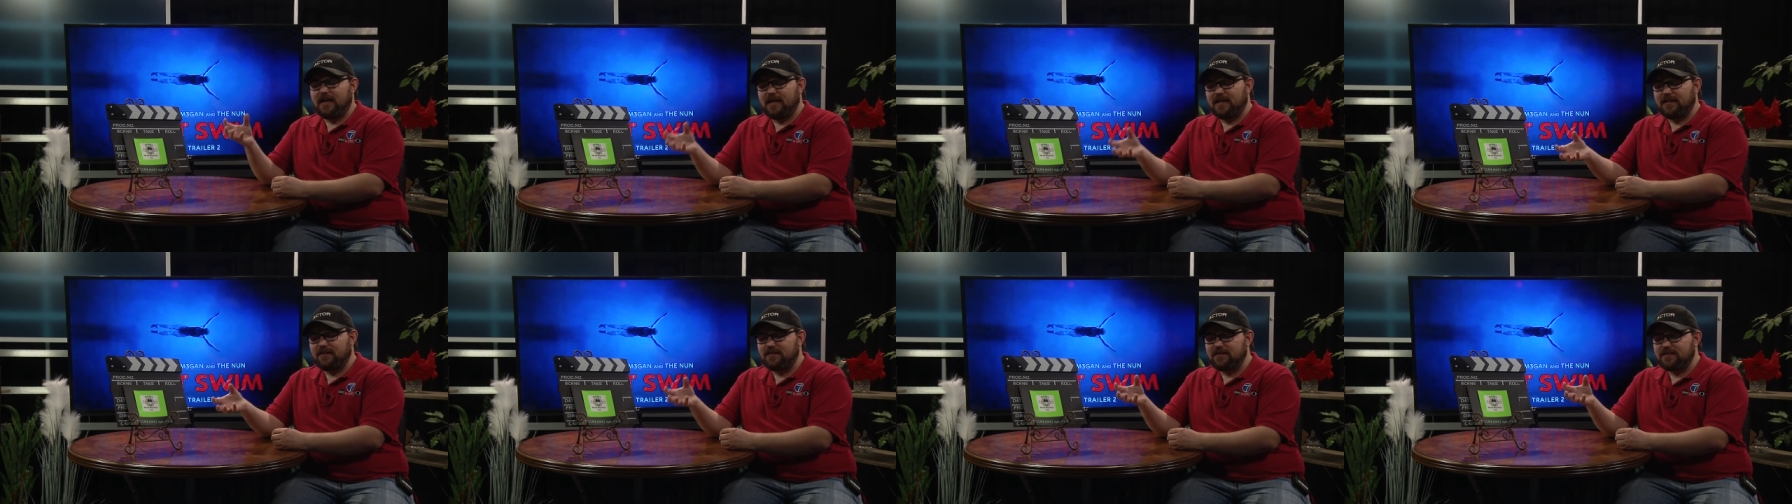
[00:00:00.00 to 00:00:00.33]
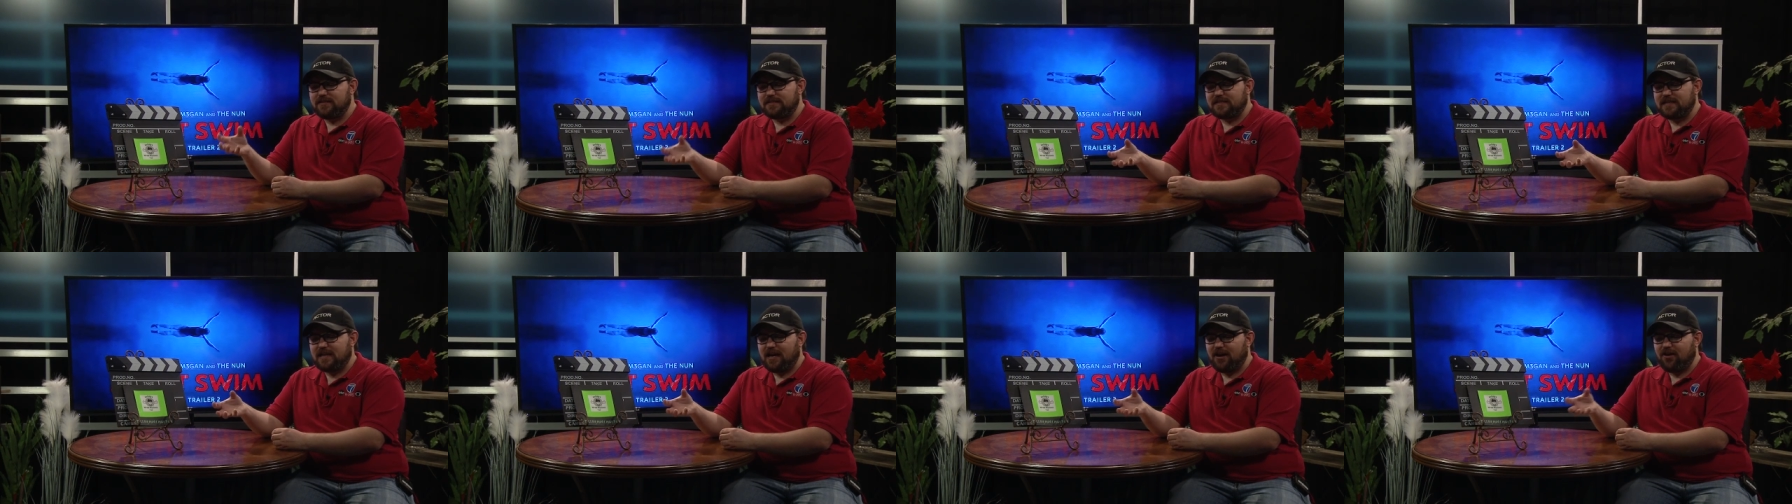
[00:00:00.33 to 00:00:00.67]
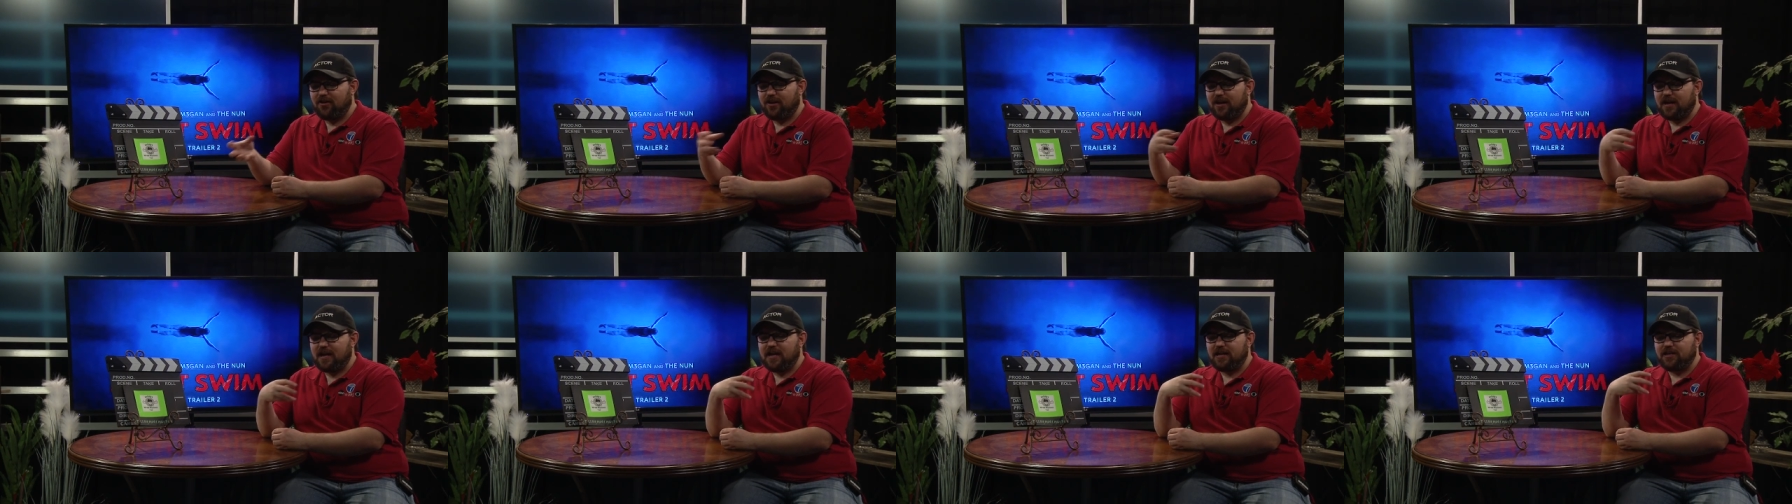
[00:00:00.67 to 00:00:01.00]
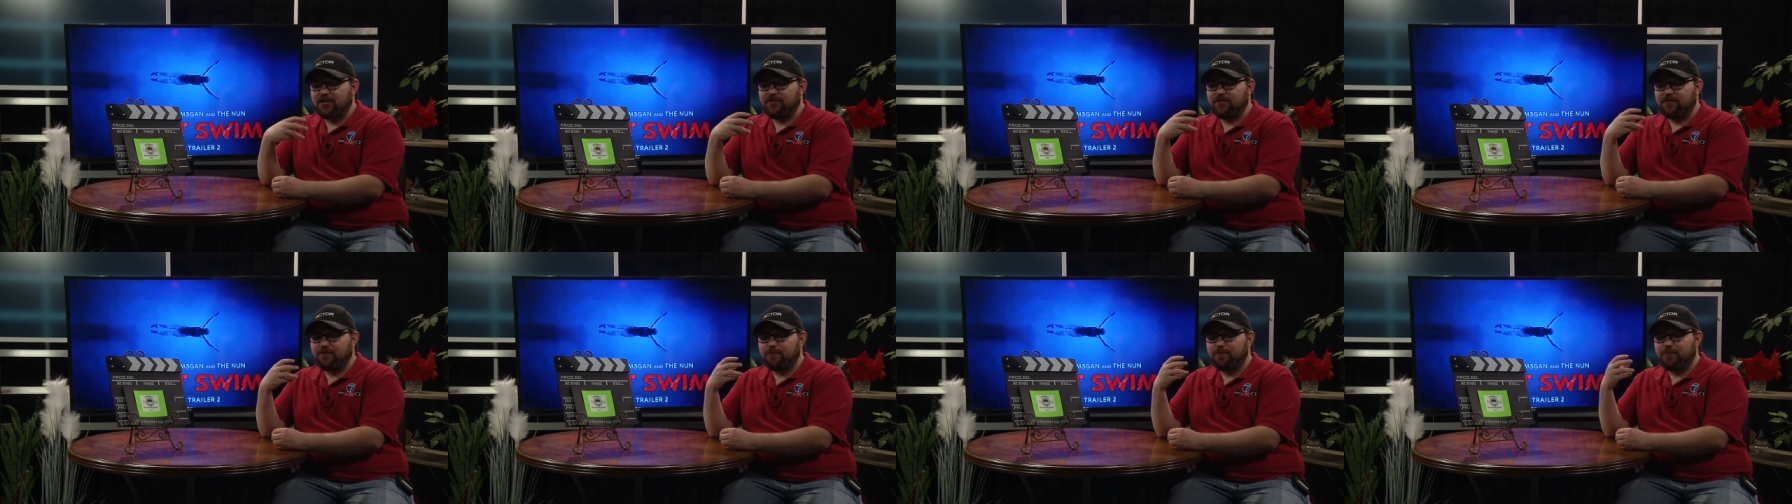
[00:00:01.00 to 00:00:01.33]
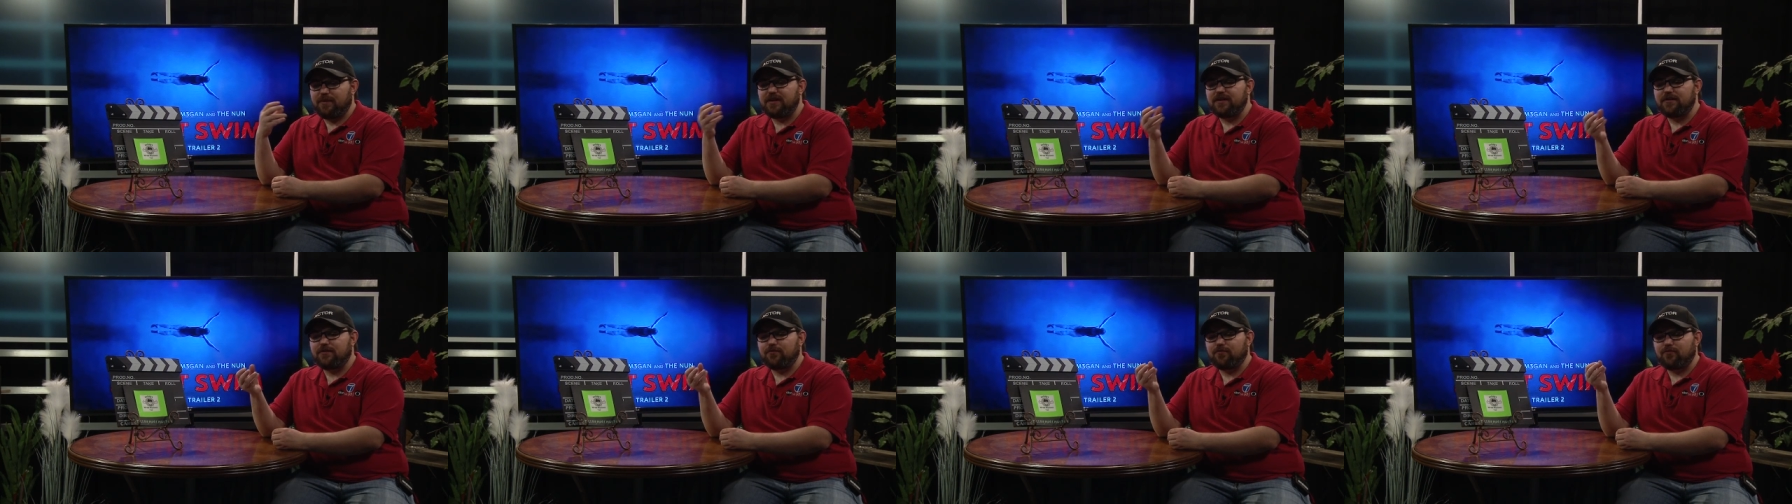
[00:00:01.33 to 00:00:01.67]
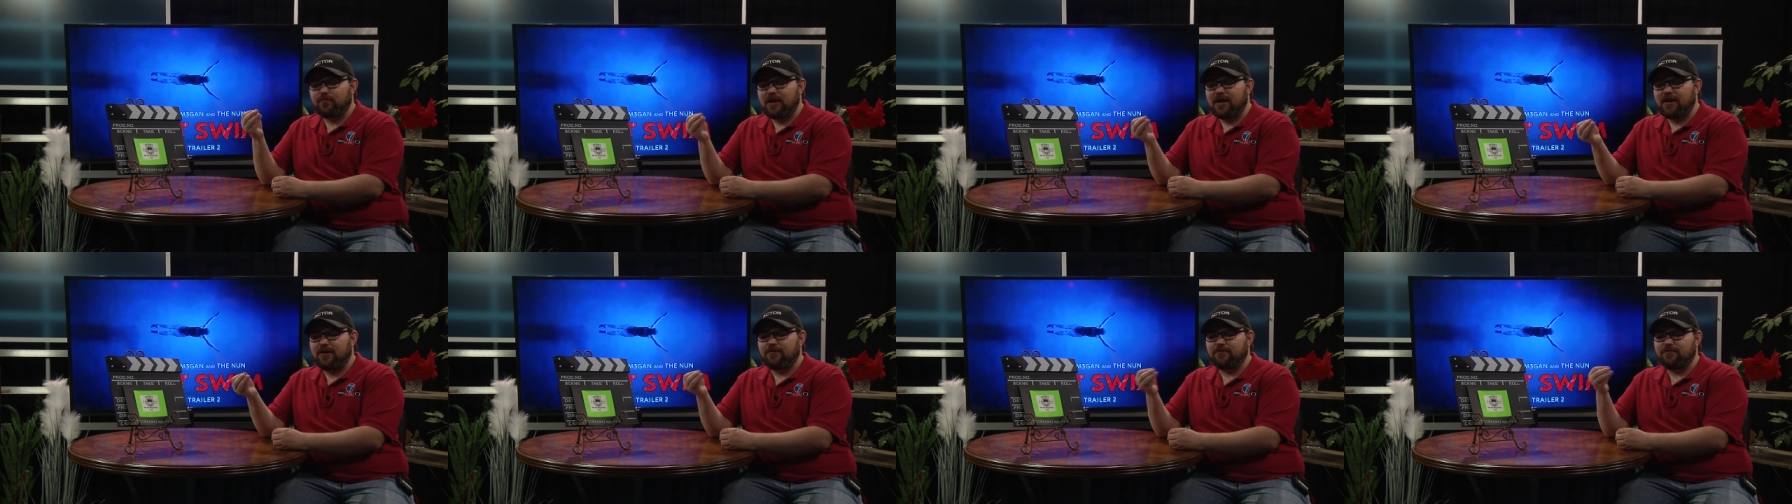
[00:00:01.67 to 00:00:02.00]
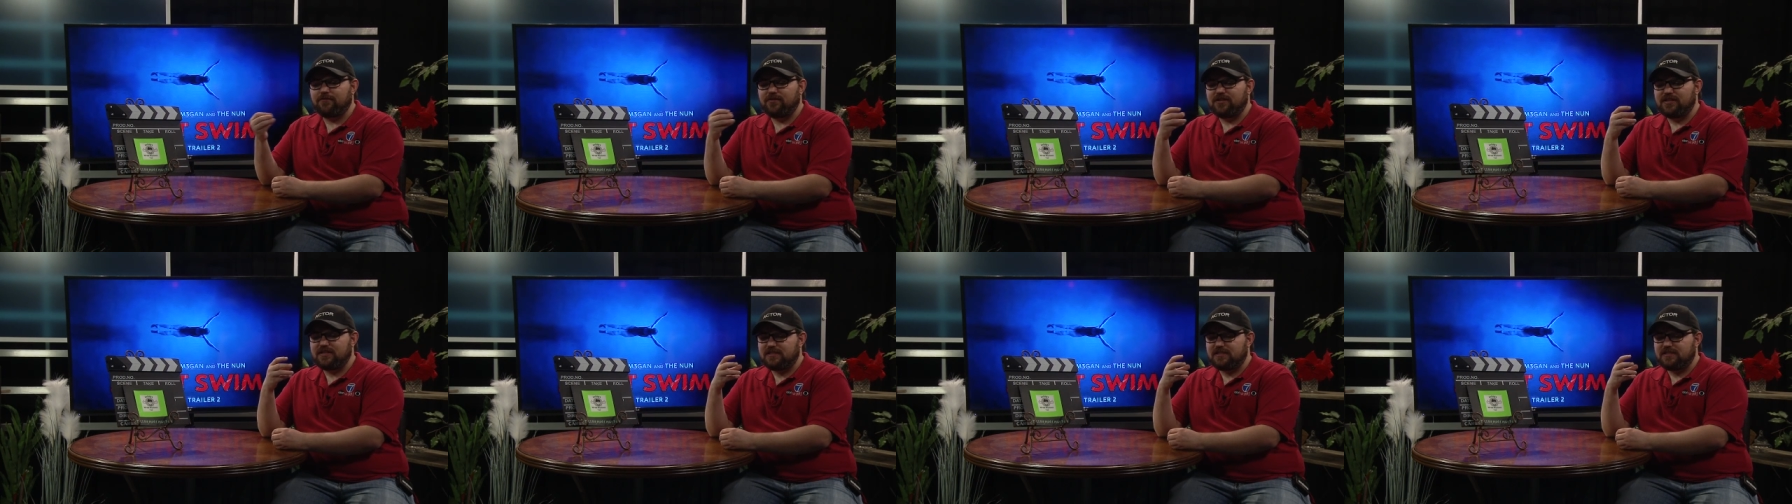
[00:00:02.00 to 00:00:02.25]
in this area and you've been around